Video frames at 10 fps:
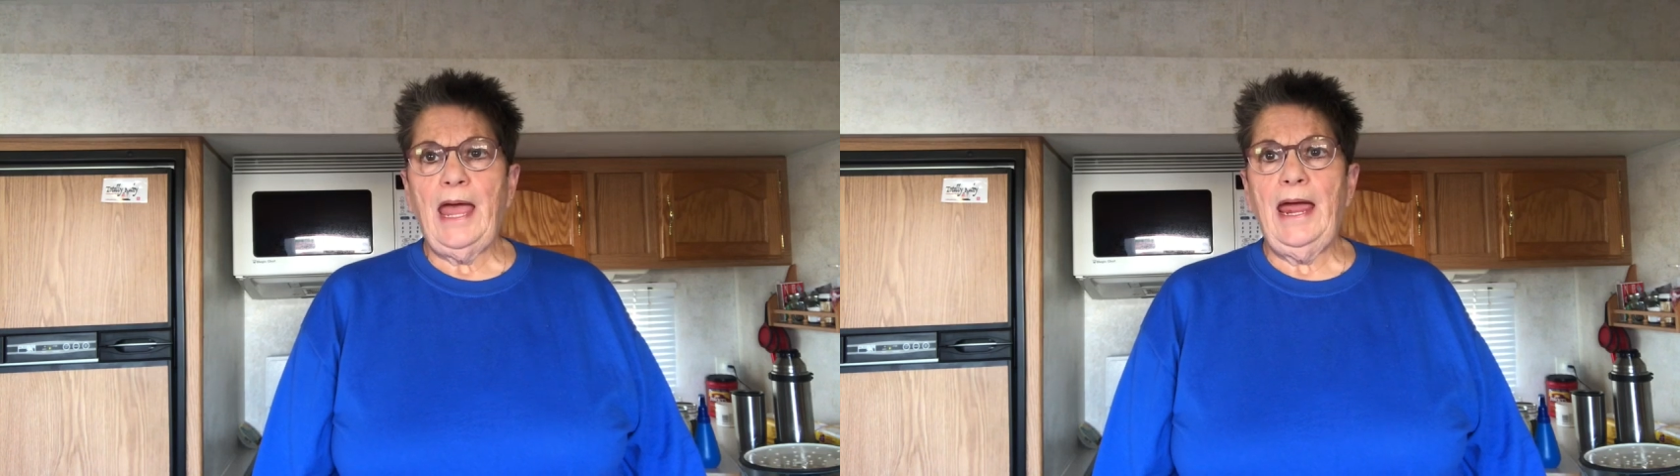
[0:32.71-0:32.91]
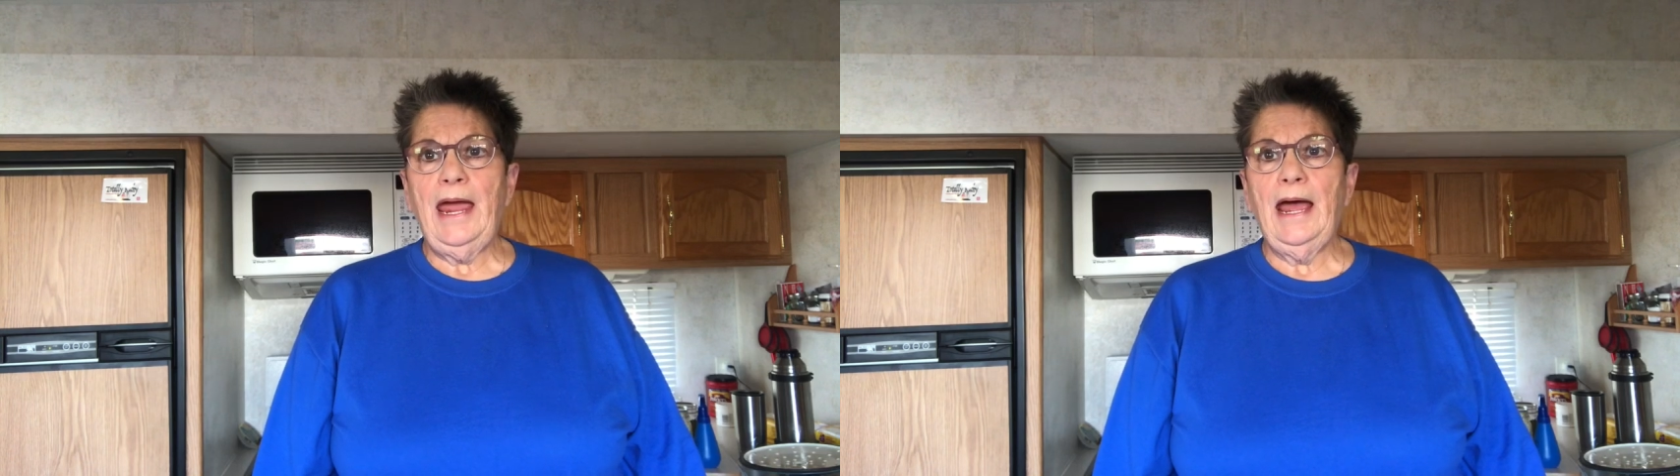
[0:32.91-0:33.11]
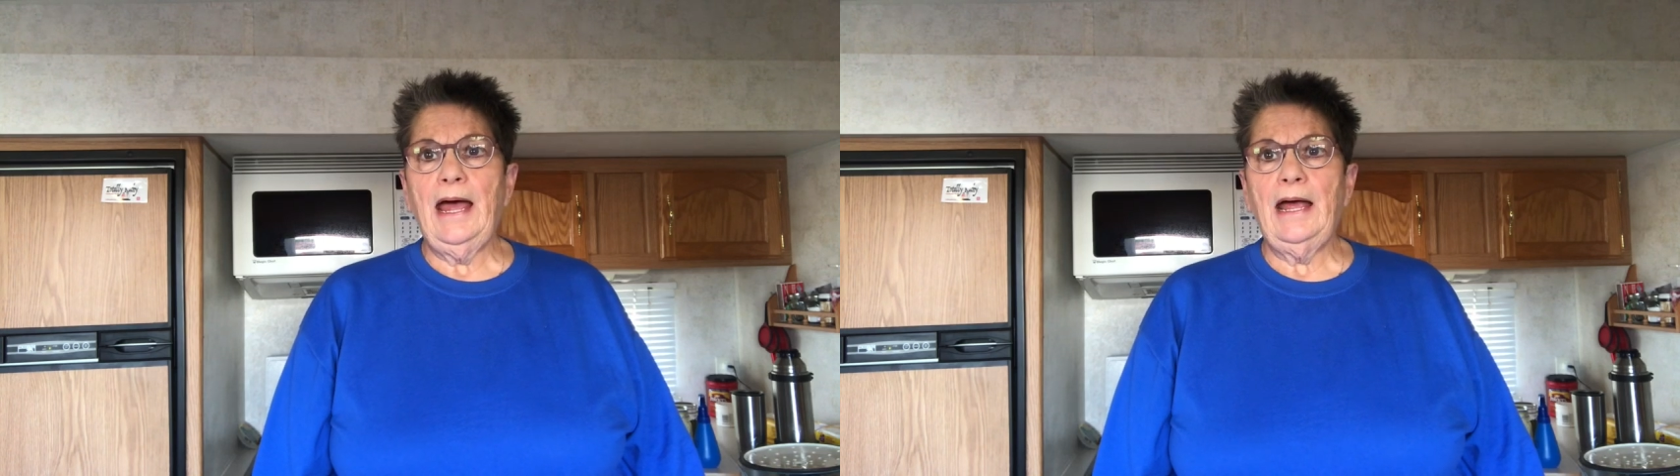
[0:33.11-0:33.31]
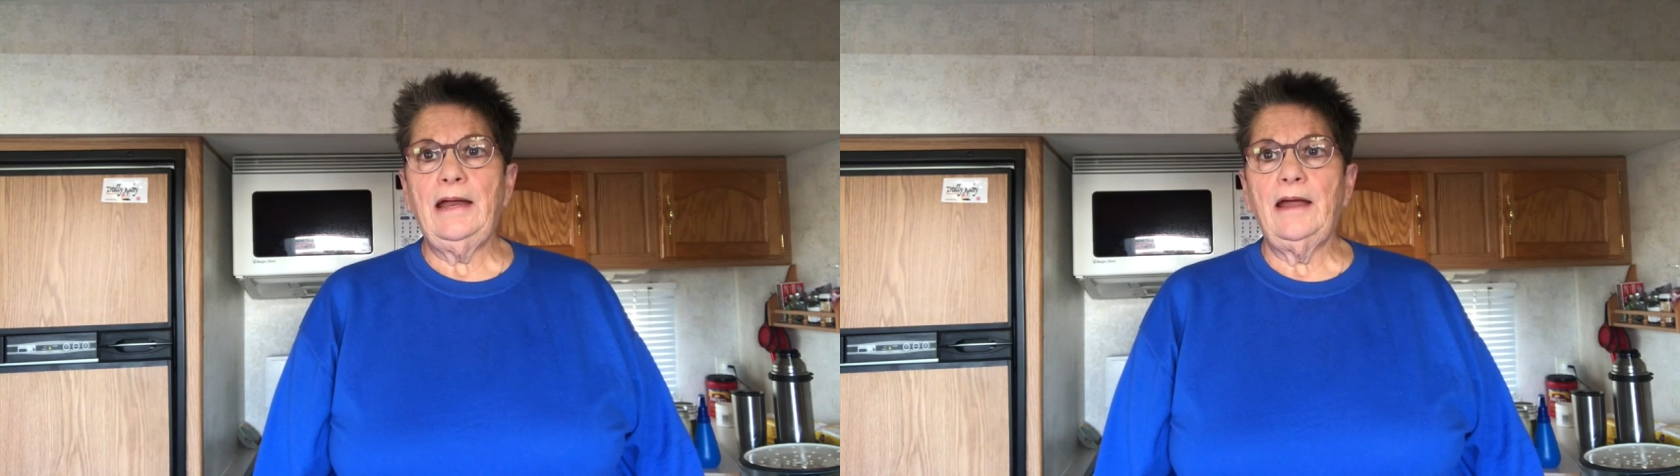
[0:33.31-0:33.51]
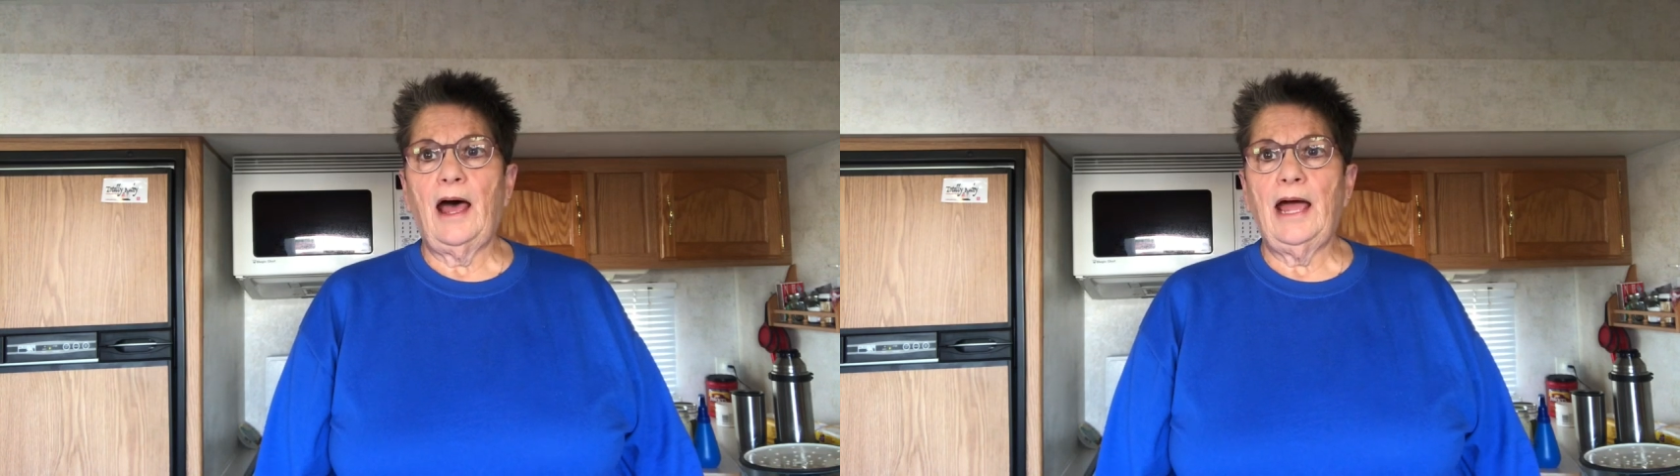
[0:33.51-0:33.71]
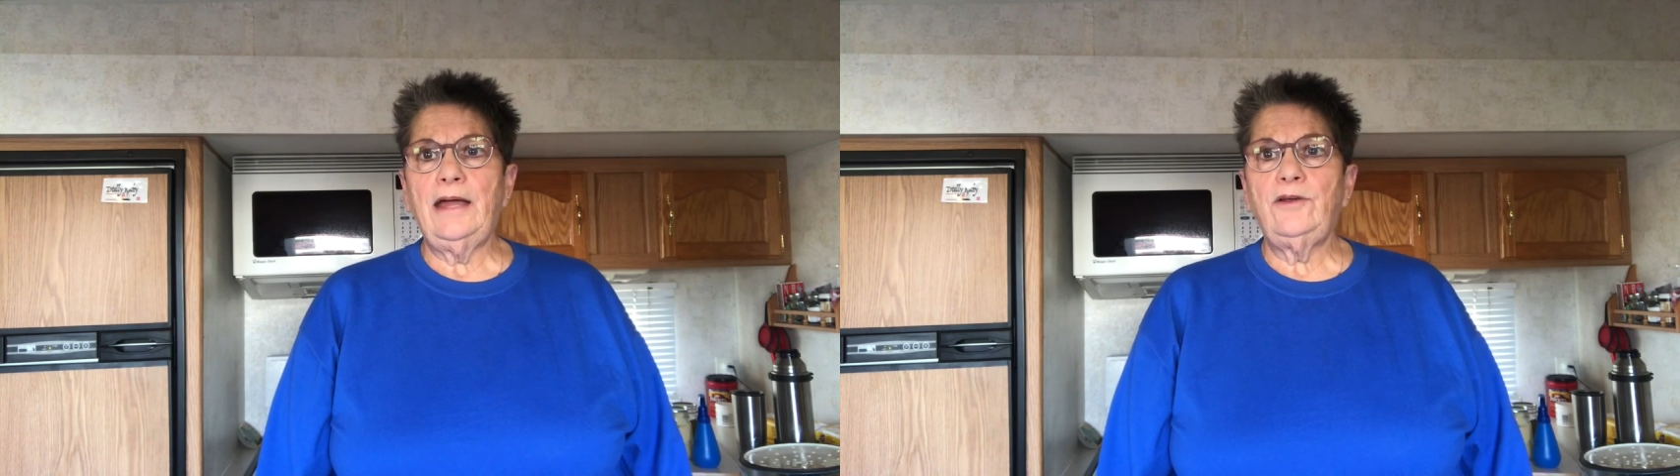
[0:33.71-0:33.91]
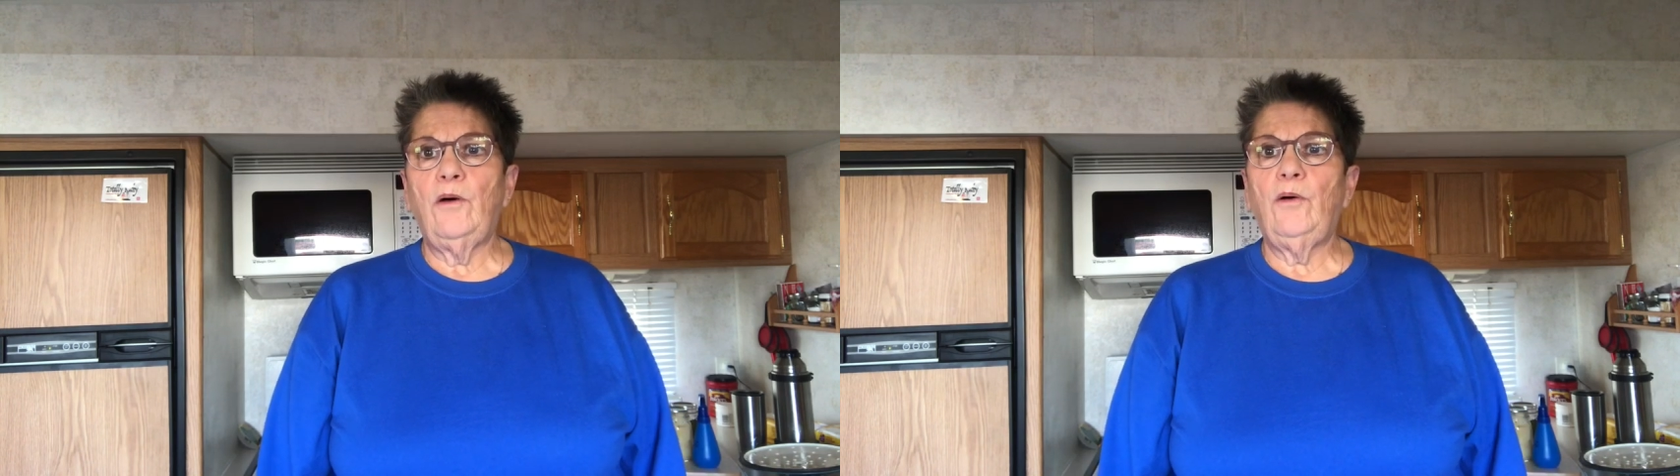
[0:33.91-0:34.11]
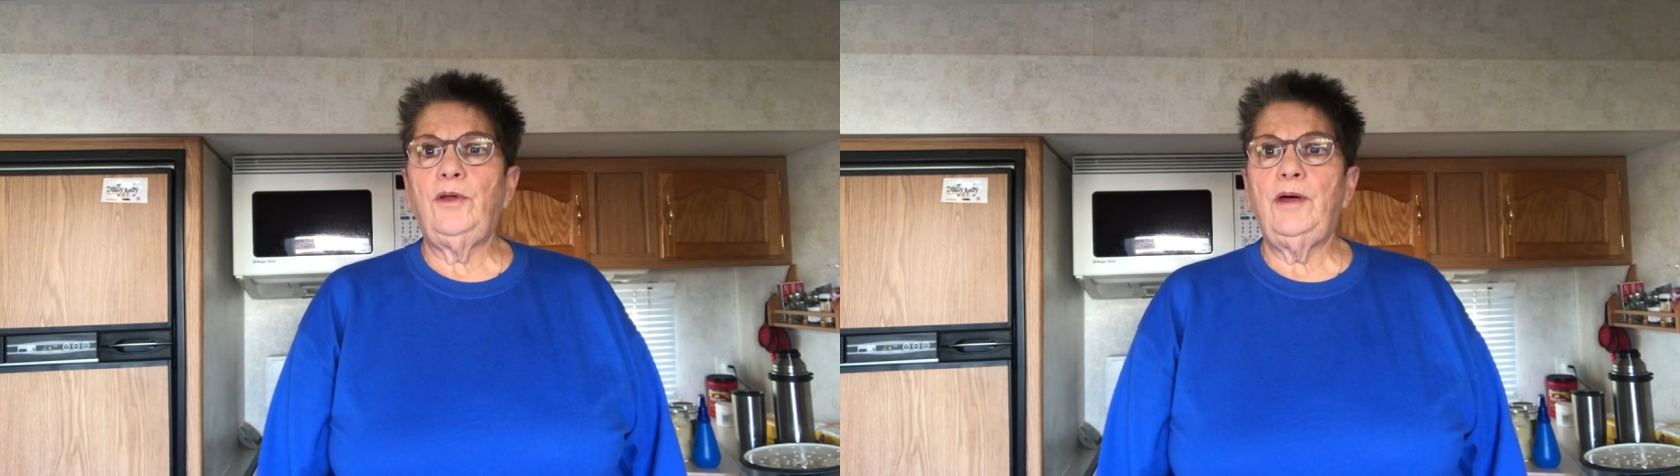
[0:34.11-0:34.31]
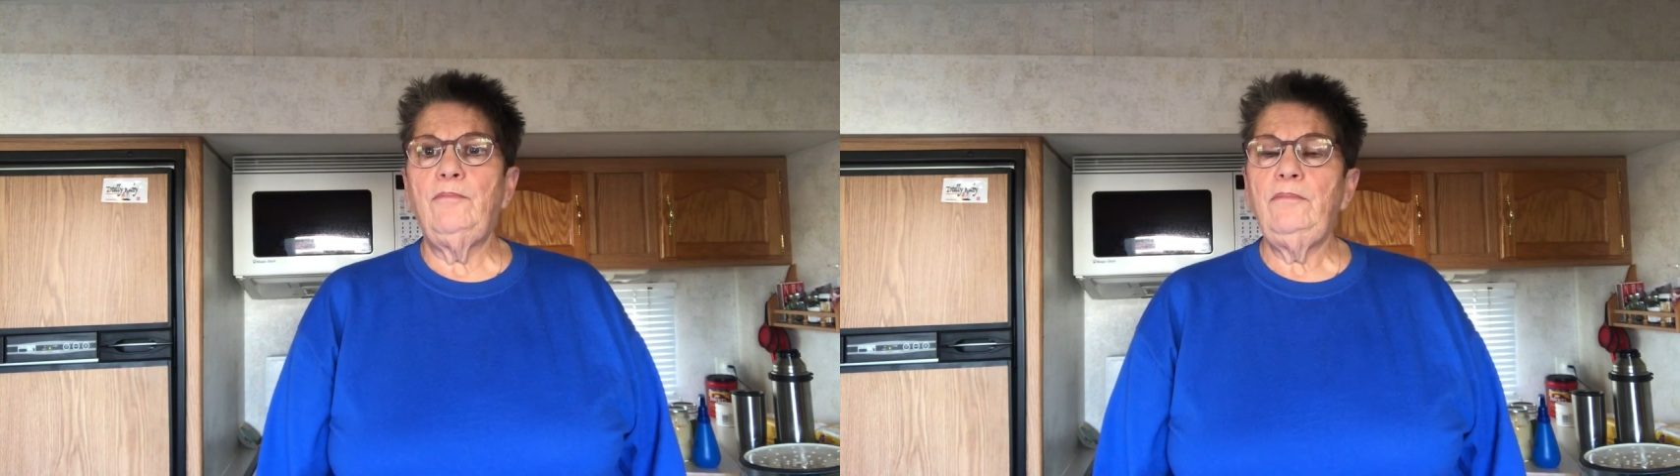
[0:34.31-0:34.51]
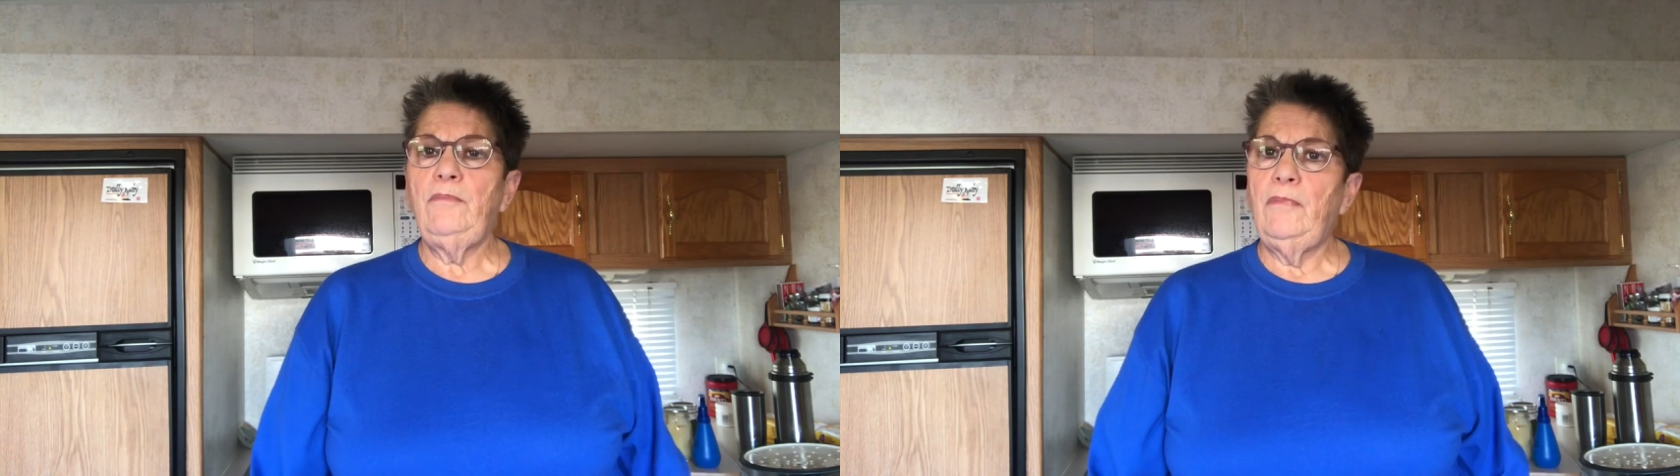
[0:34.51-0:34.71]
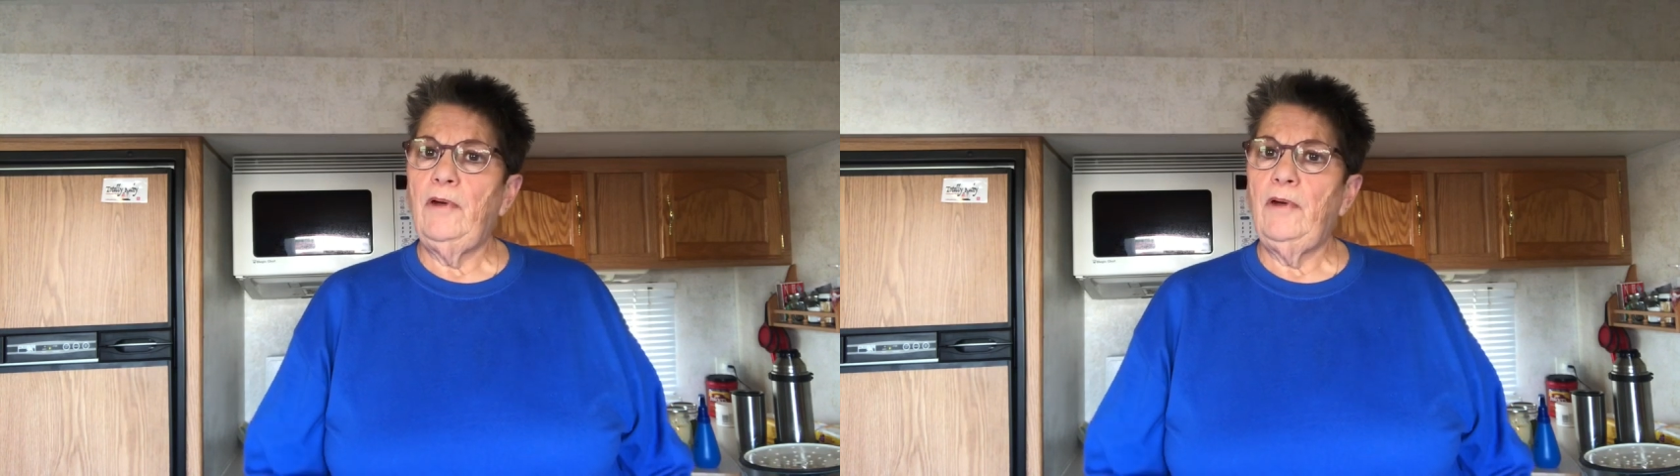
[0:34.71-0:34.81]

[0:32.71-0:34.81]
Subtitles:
and I told him,